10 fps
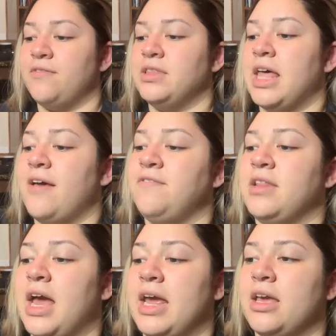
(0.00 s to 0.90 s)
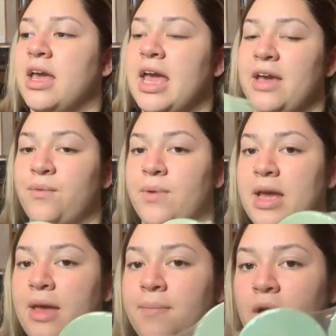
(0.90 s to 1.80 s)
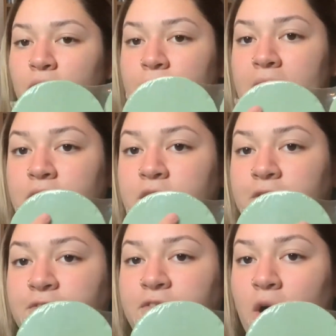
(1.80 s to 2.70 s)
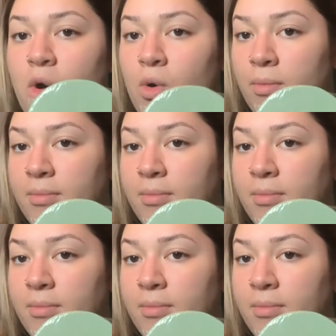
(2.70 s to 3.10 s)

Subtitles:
left like a rim around the foam.